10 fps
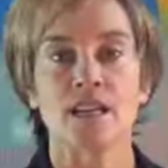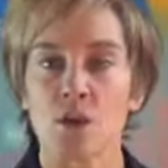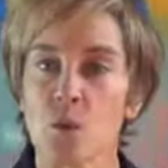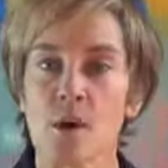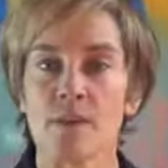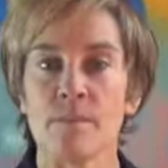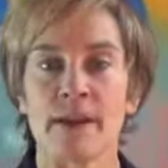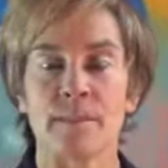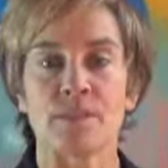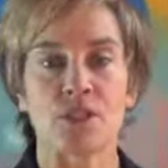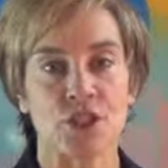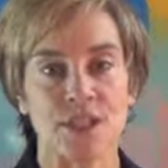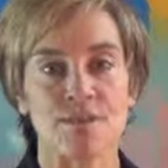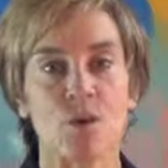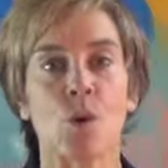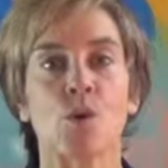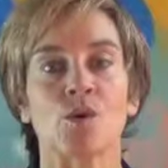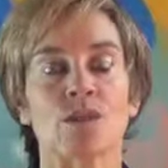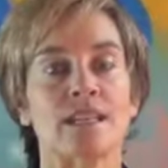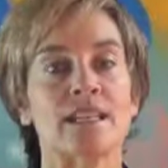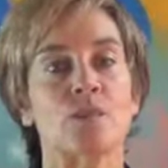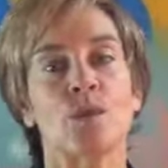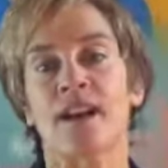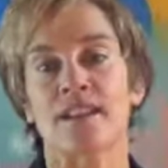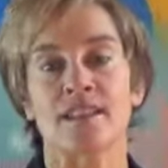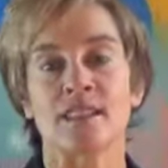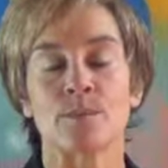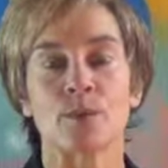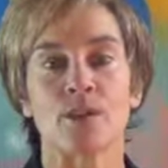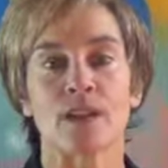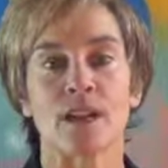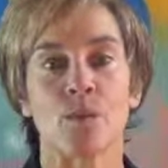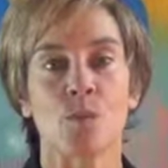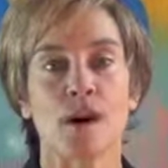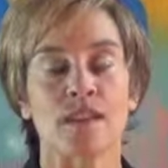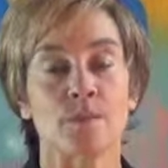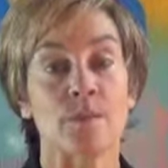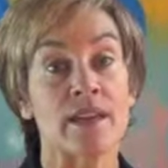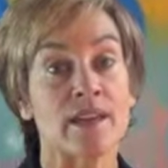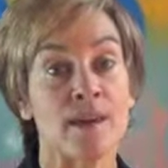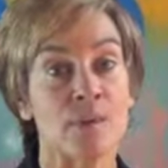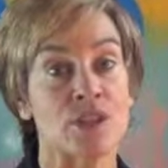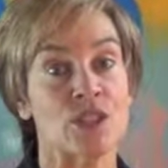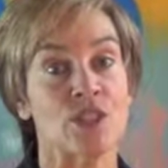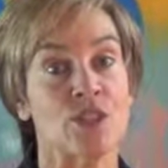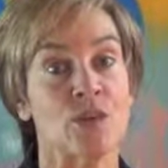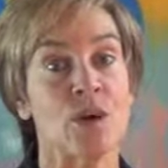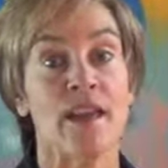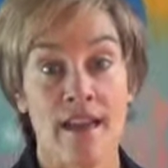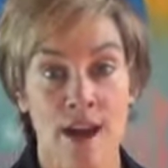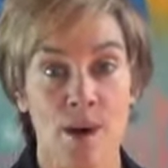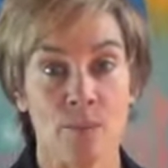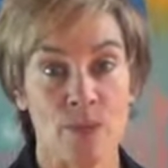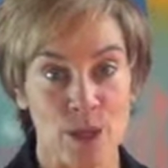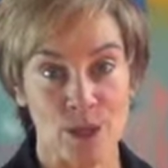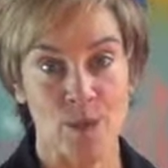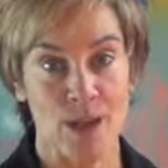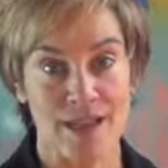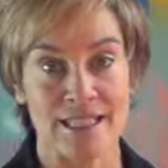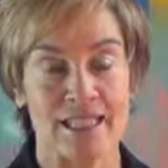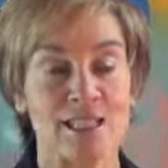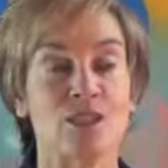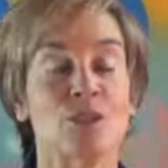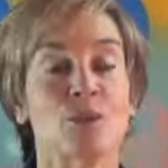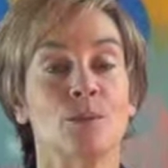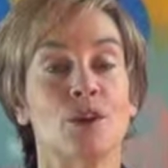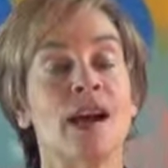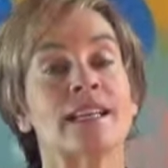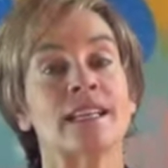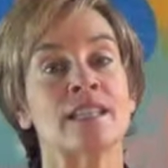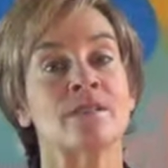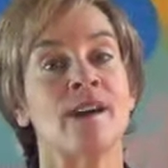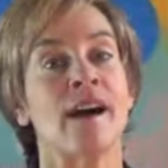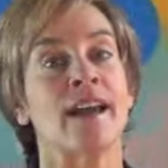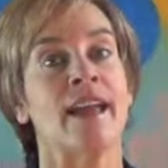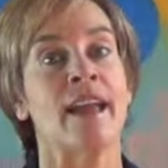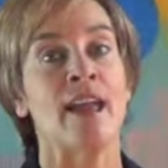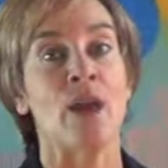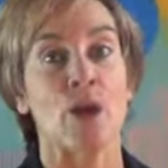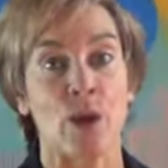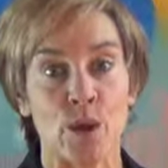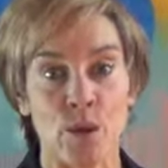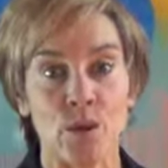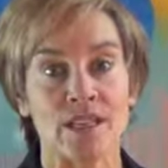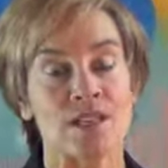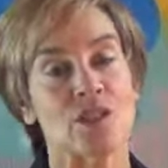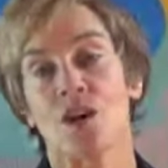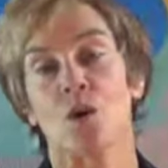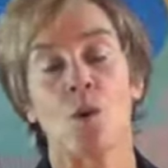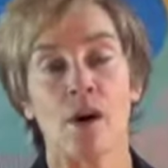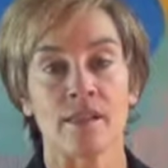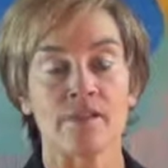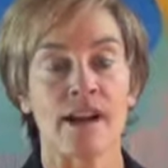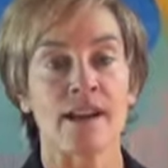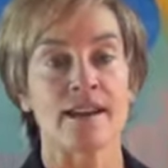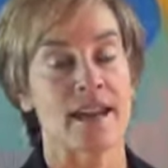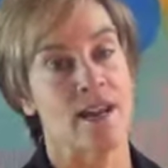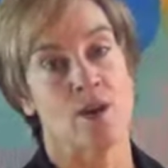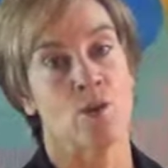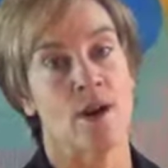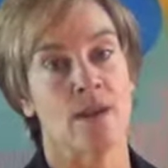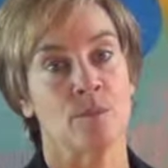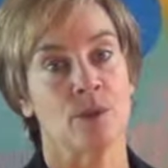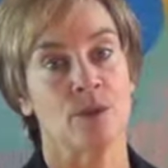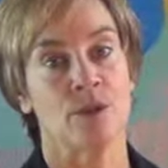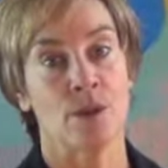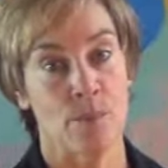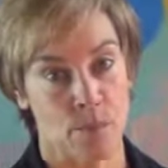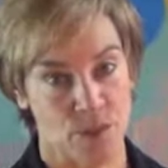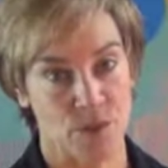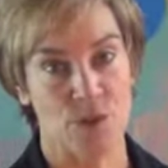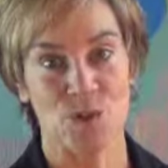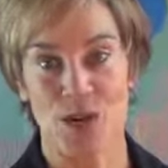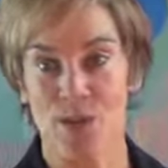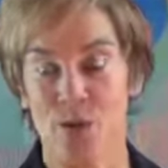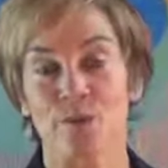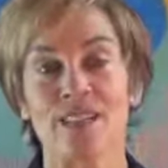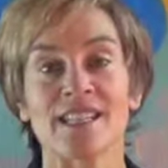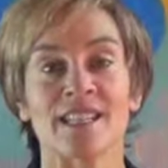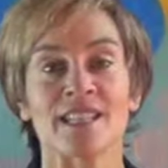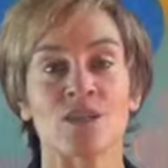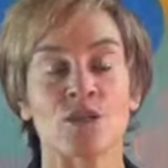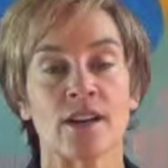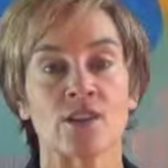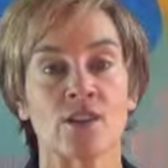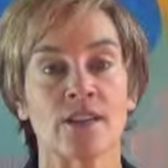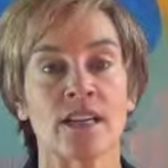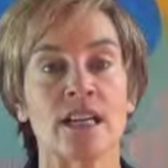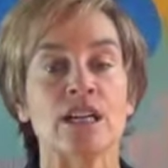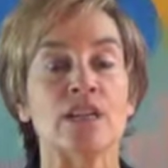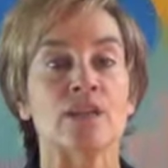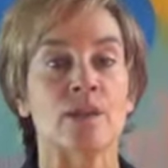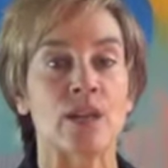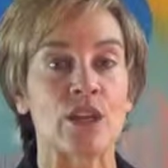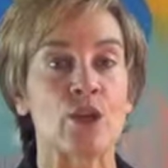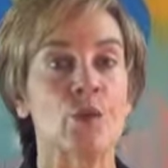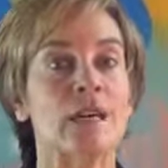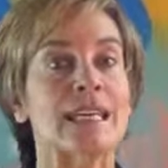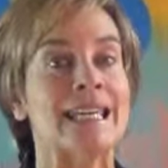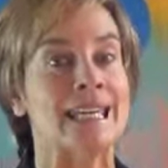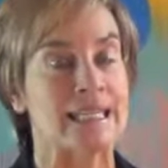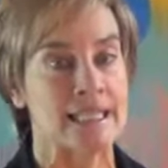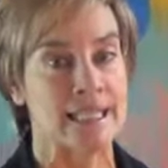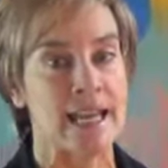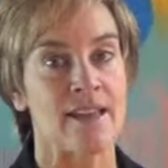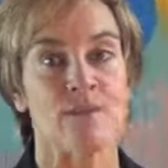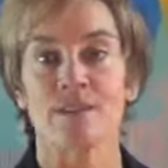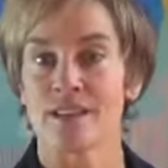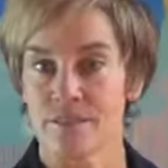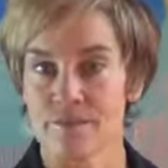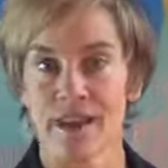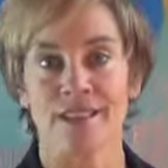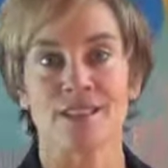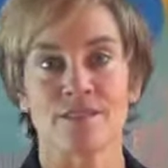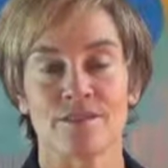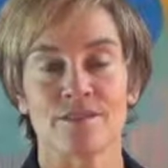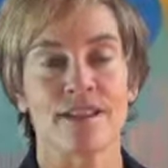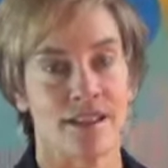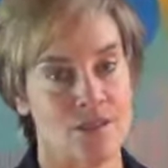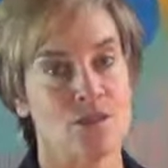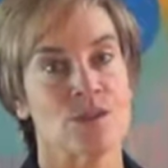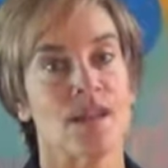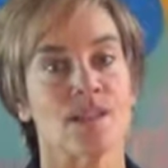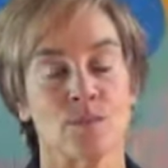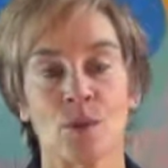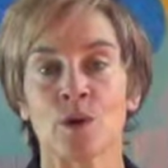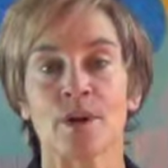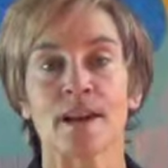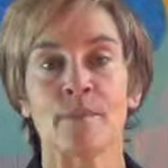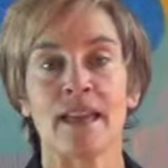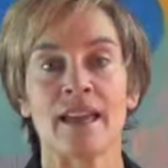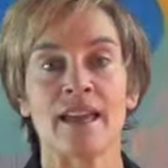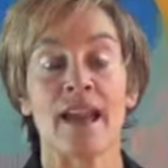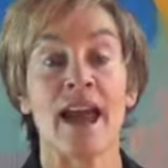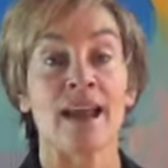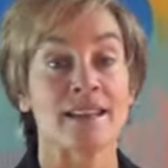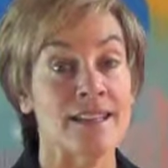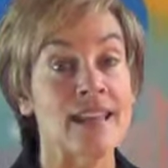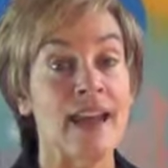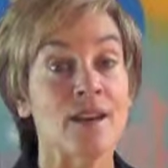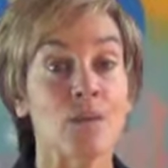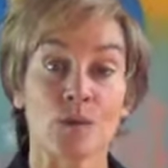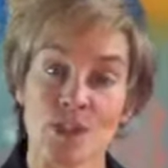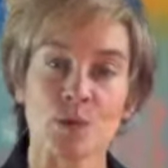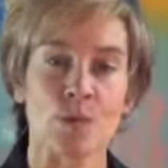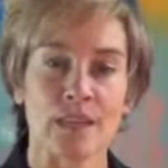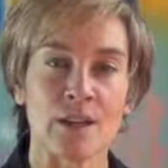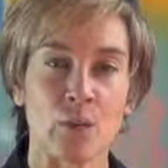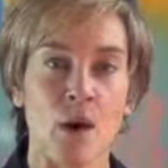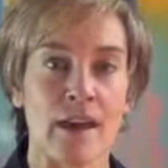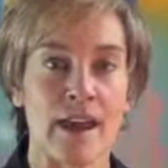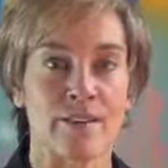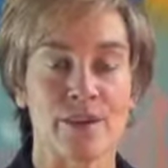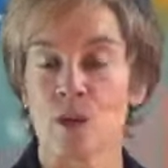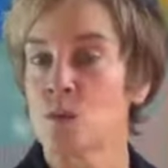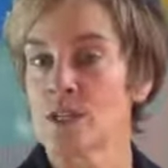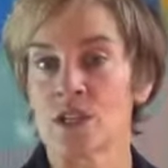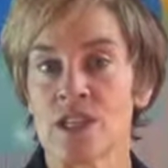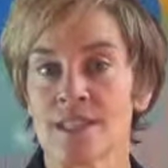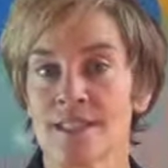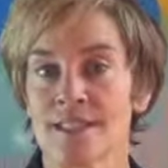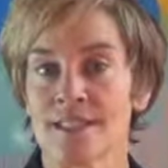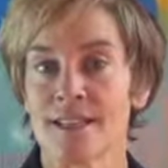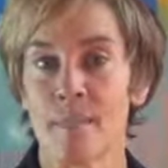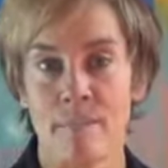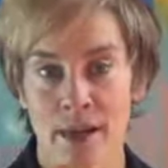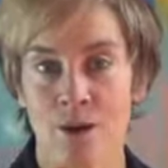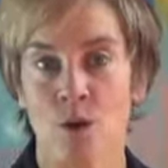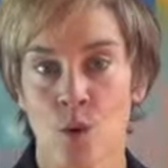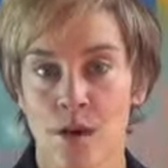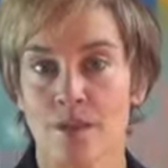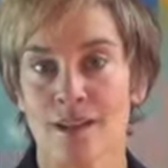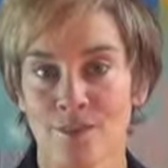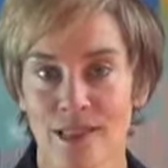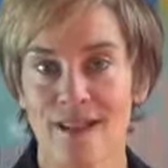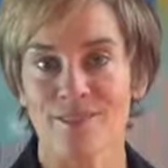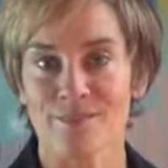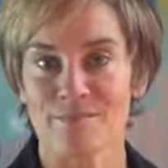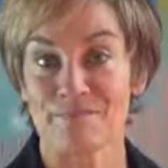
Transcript: So one of my chief goals in writing this book was being able to help you as a consumer identify who is a qualified and a credible personal trainer or fitness instructor so that you can get a safe, effective exercise program and get what you really want out of it, which is better quality of life.